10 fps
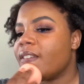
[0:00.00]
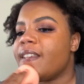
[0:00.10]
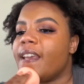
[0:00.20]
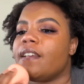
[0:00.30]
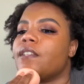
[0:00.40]

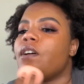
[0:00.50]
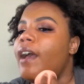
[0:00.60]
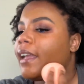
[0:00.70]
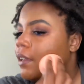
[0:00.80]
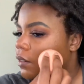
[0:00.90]
Yeah, so
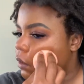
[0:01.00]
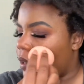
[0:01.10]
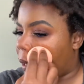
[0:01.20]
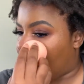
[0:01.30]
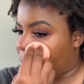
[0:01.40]
I can
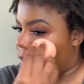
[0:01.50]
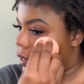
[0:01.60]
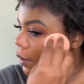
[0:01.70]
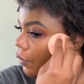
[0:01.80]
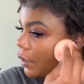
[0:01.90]

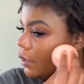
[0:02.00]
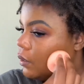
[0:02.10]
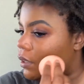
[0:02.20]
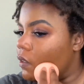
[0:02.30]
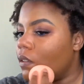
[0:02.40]

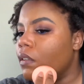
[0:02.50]
definitely